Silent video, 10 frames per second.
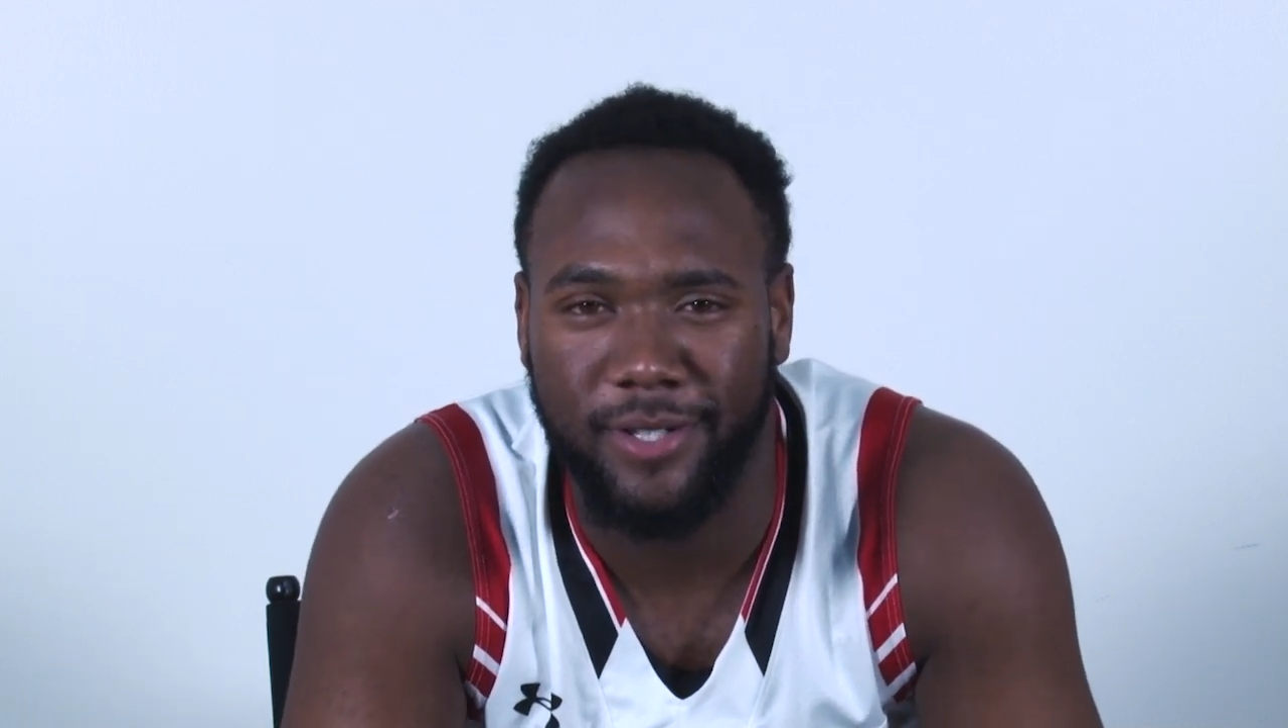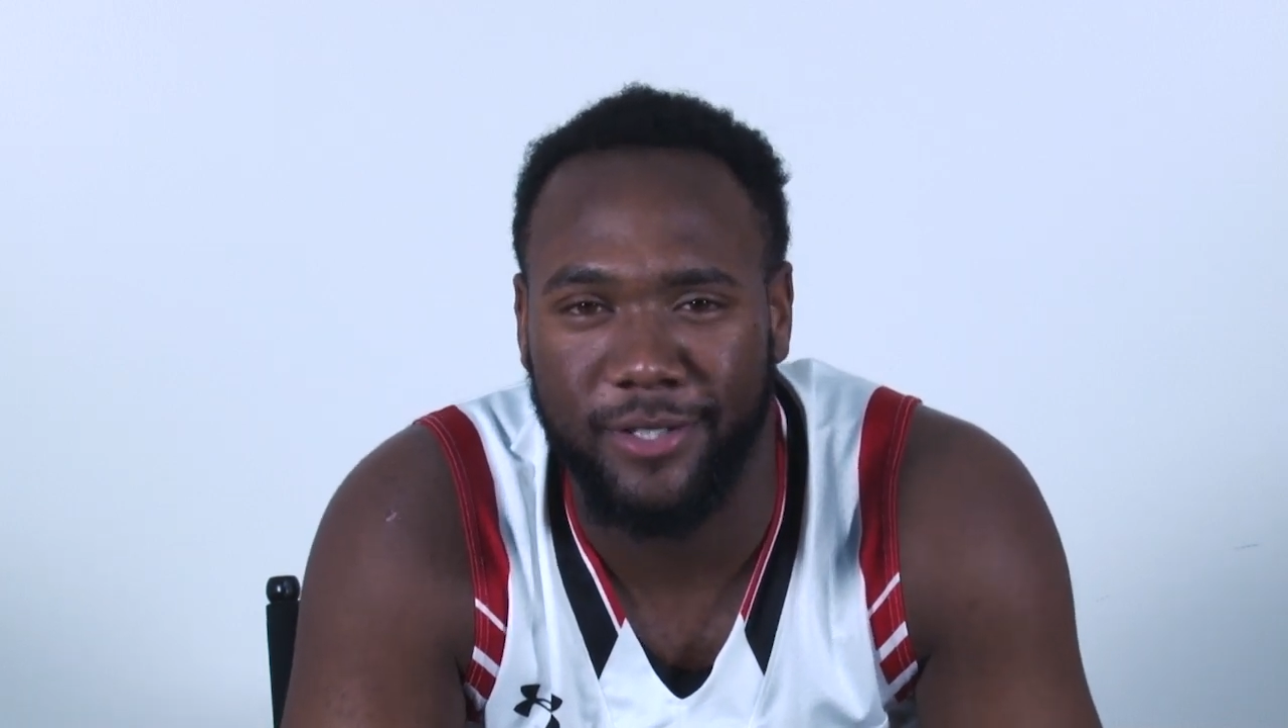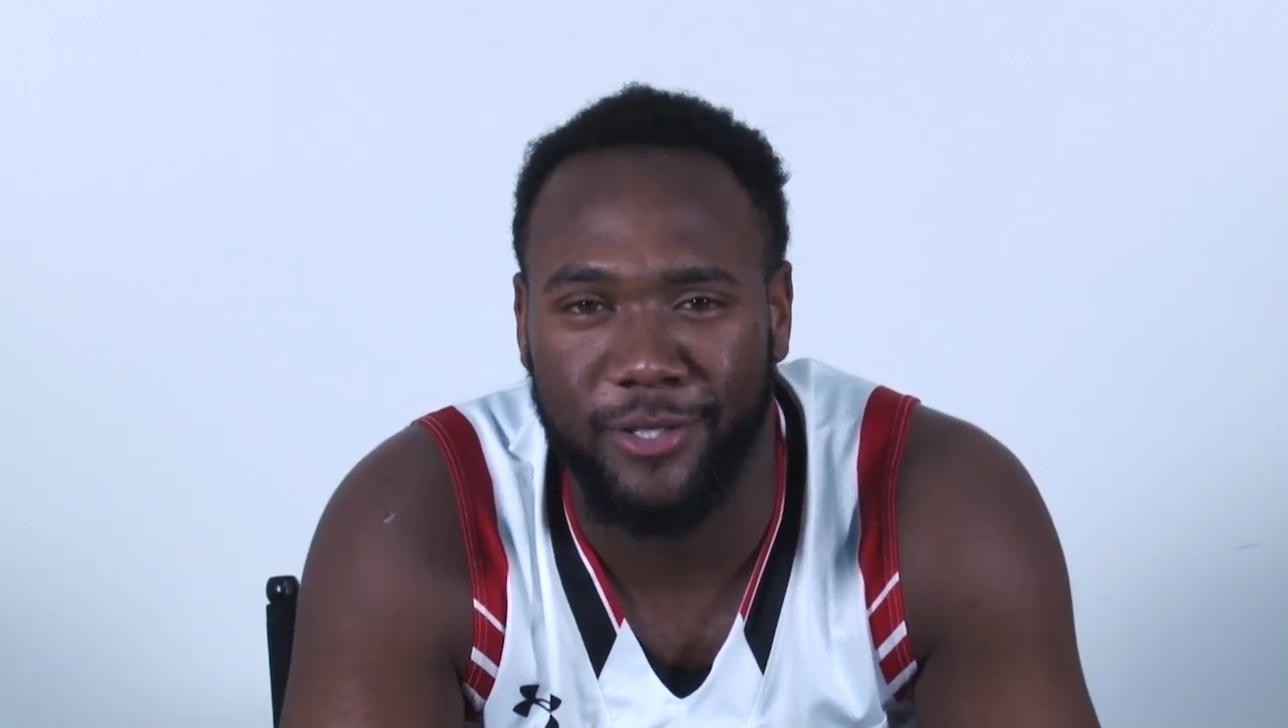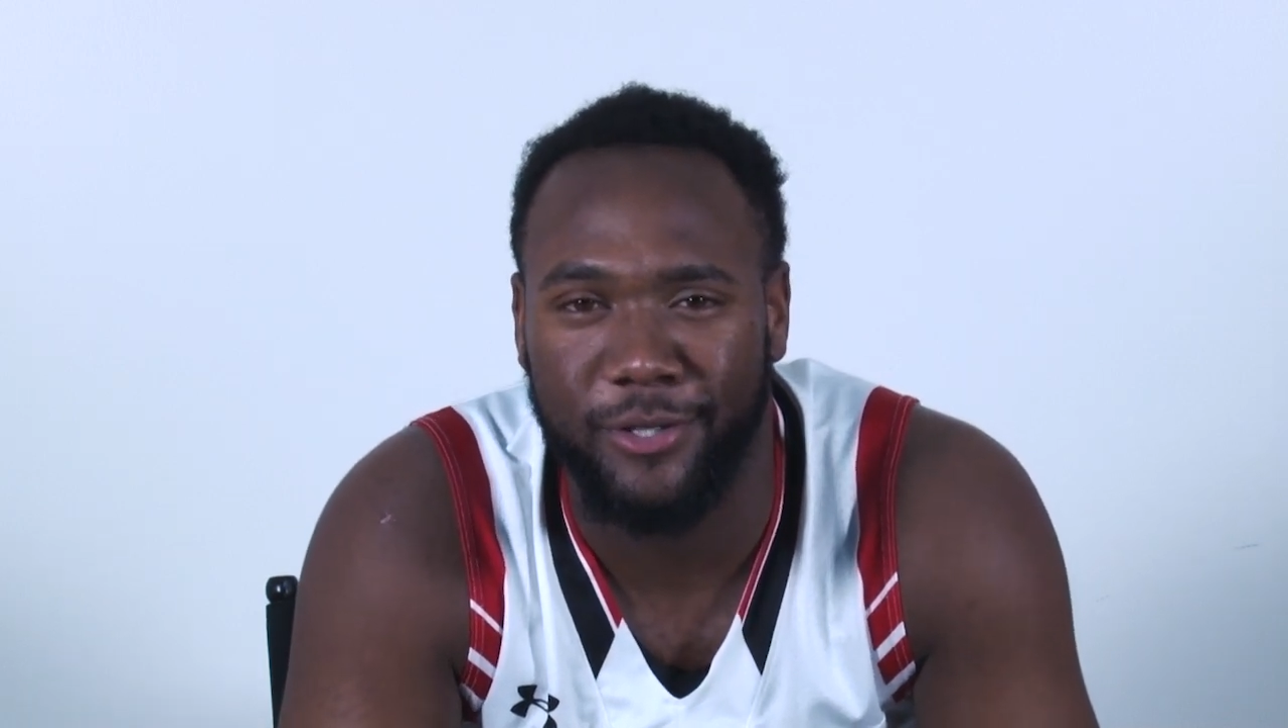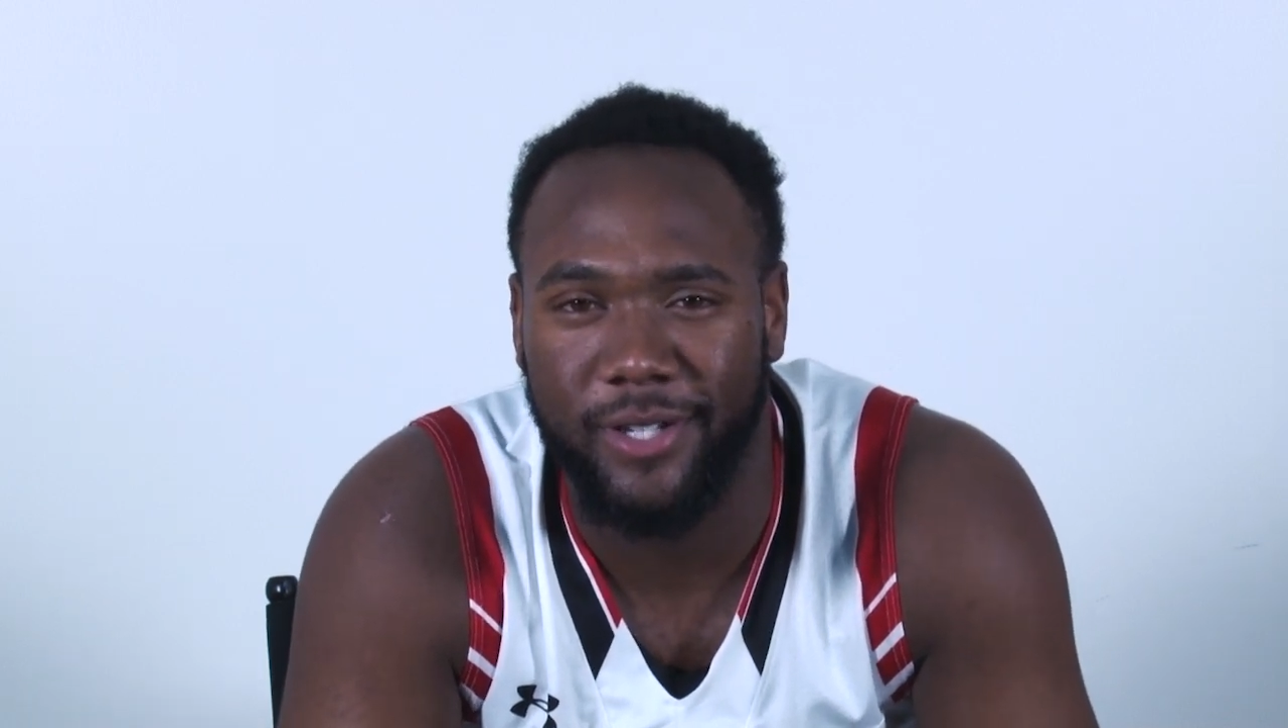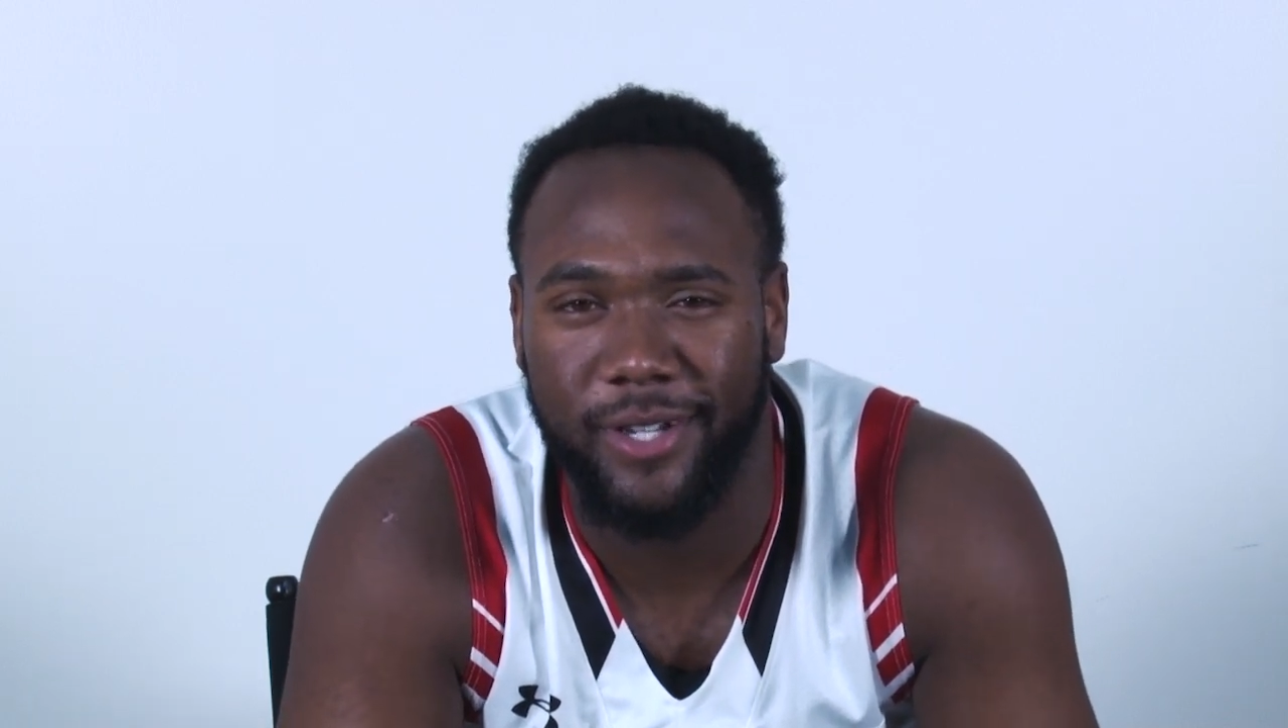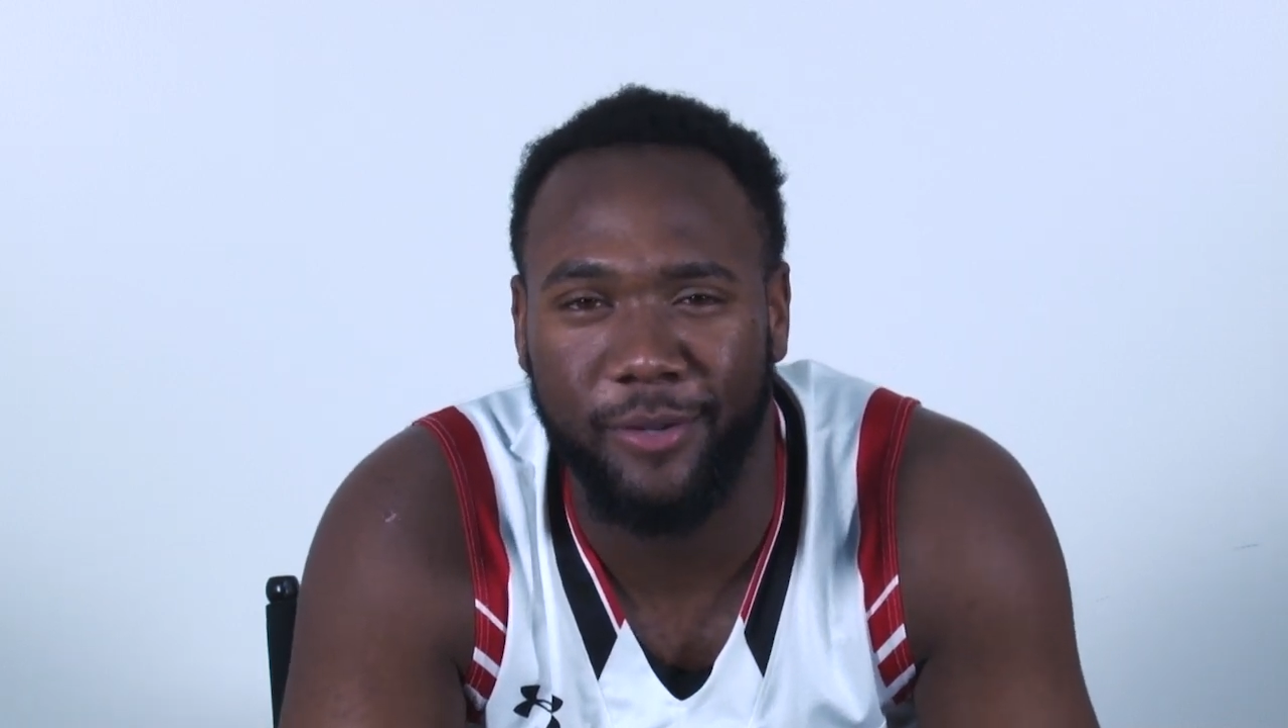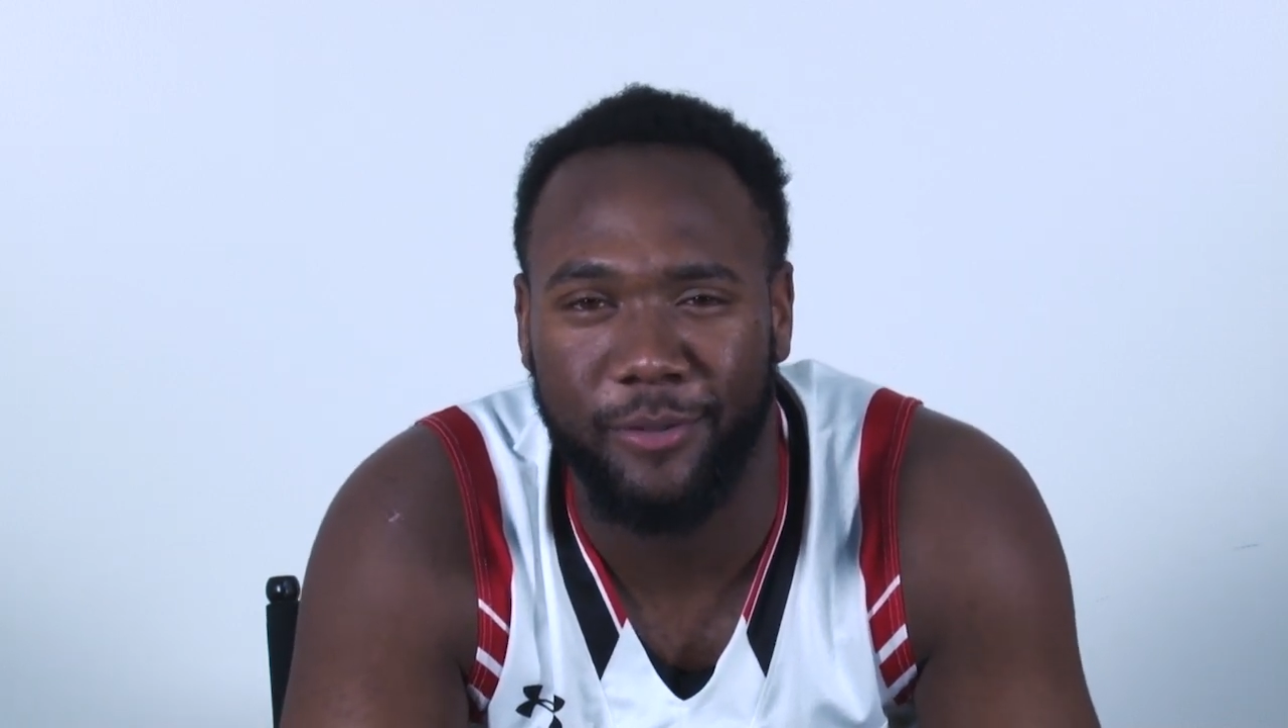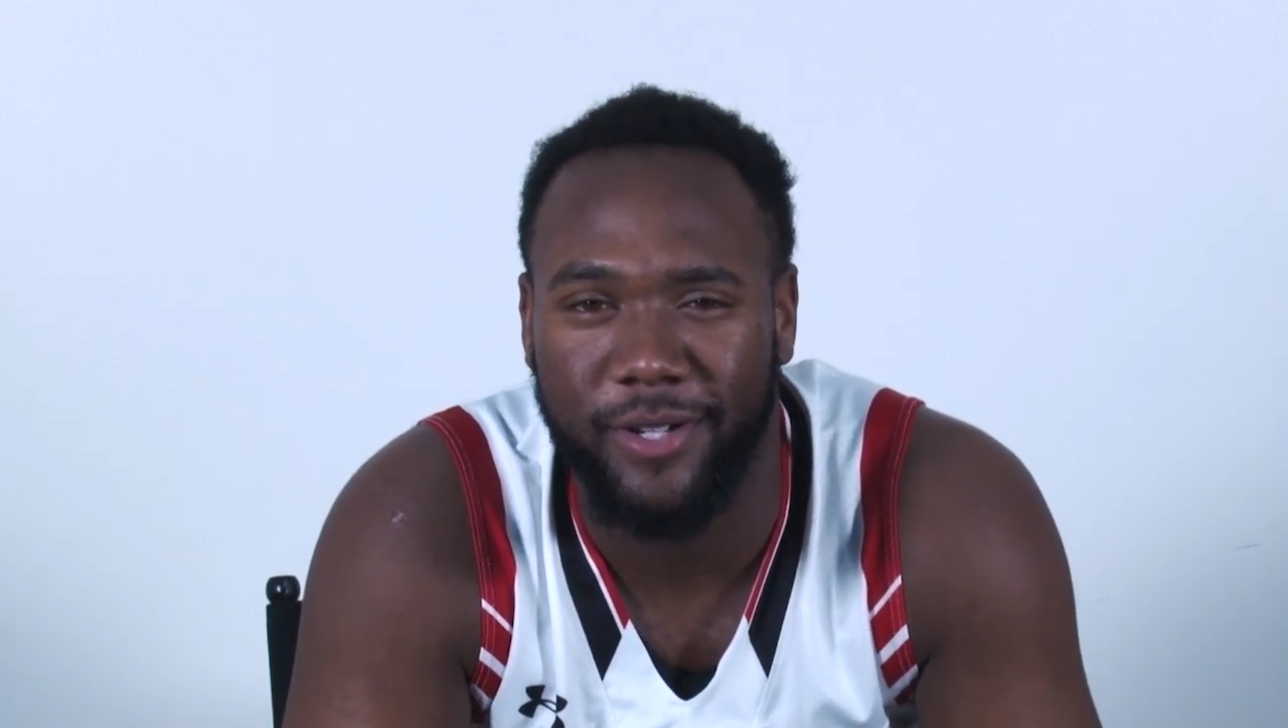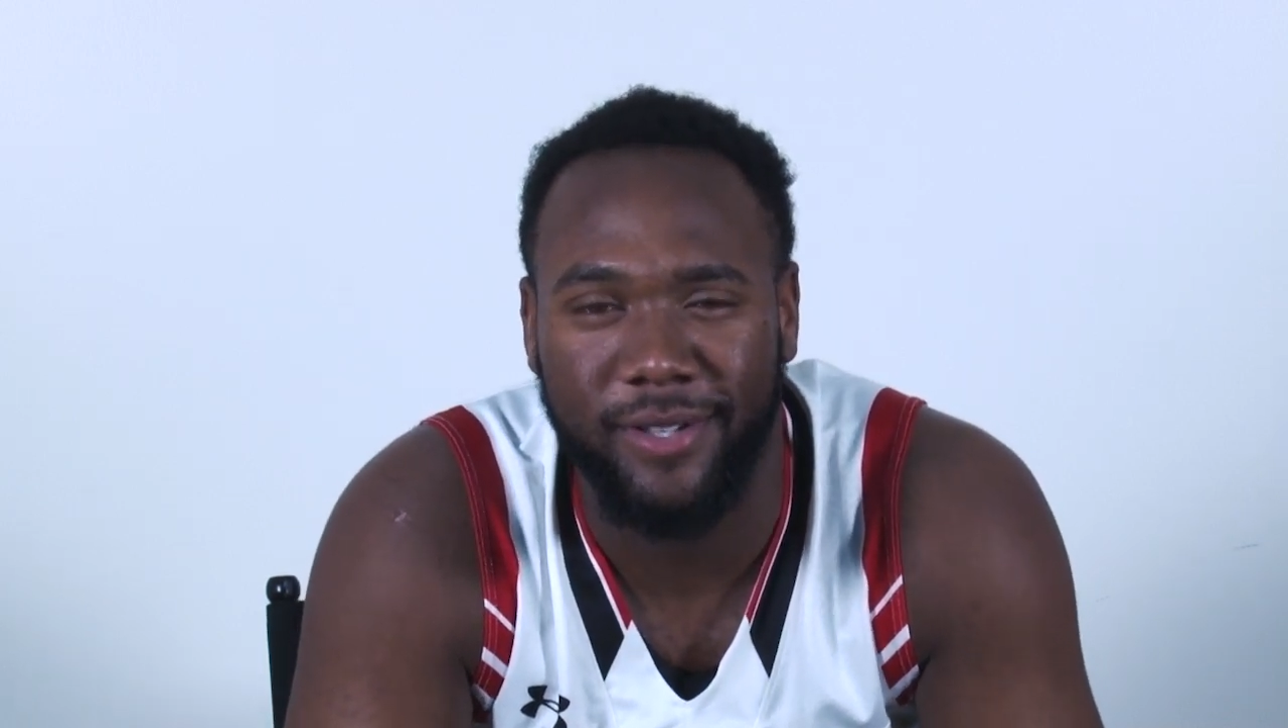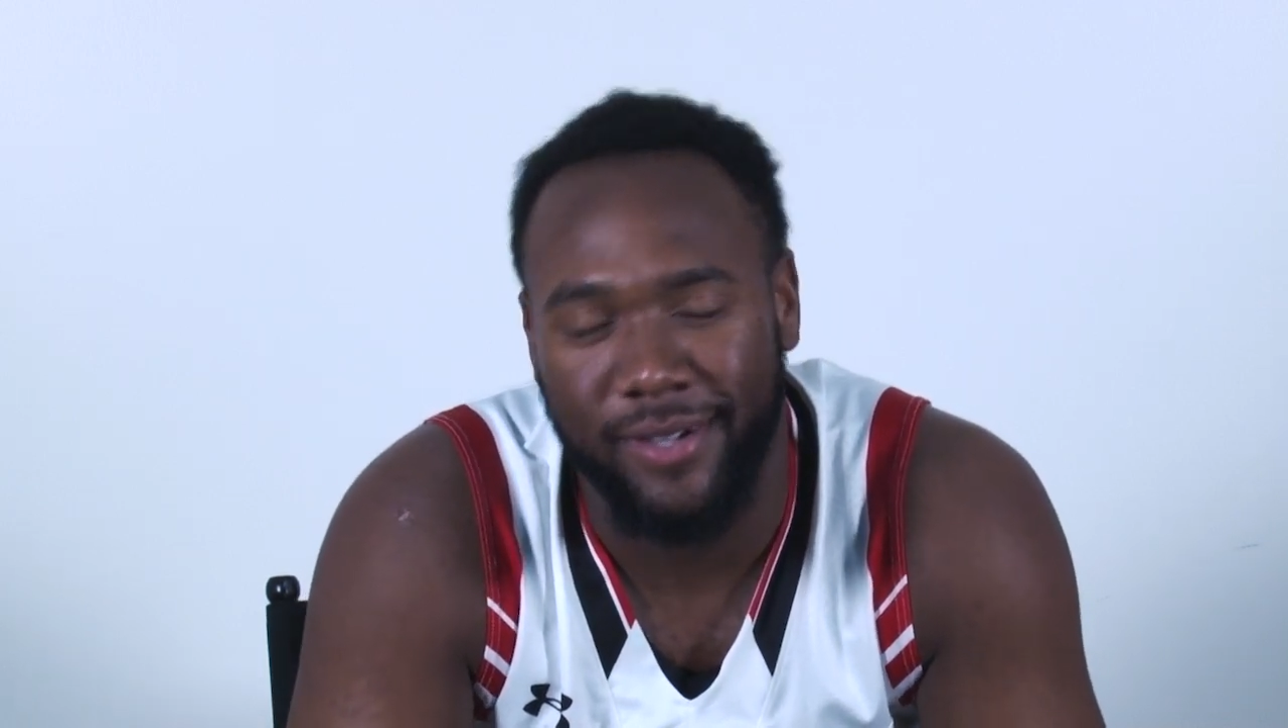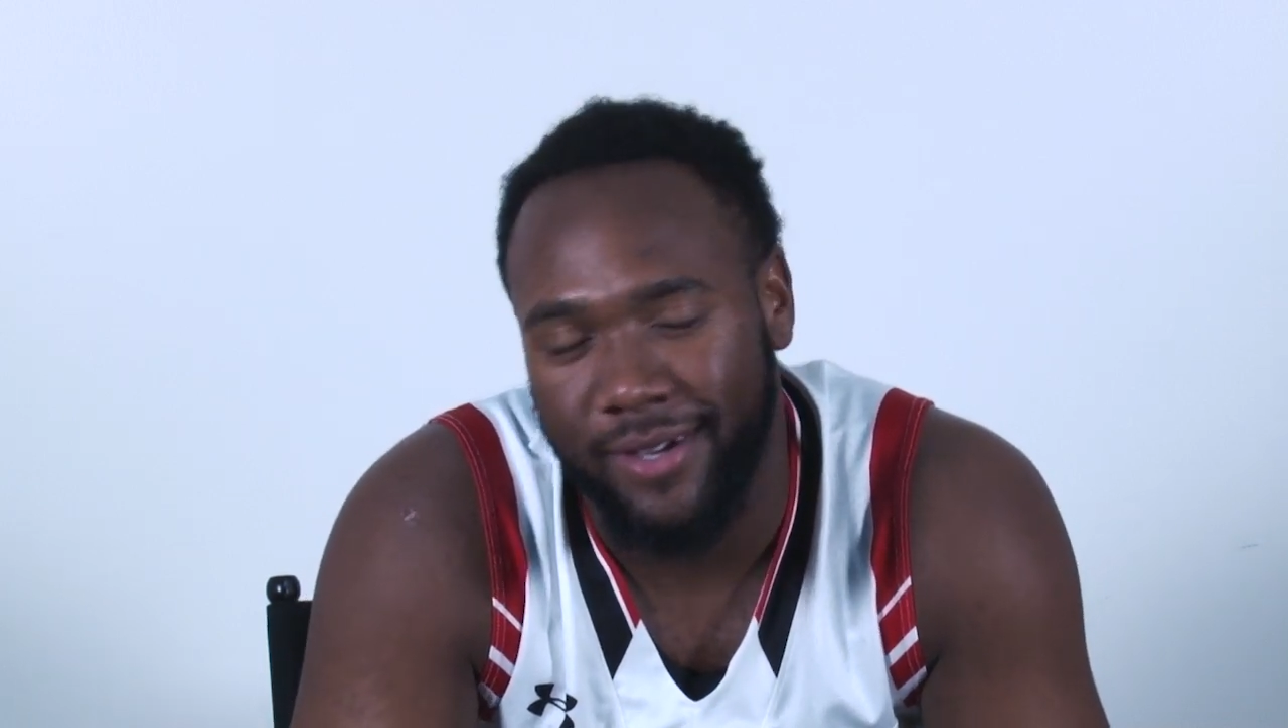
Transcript: was a little kid, but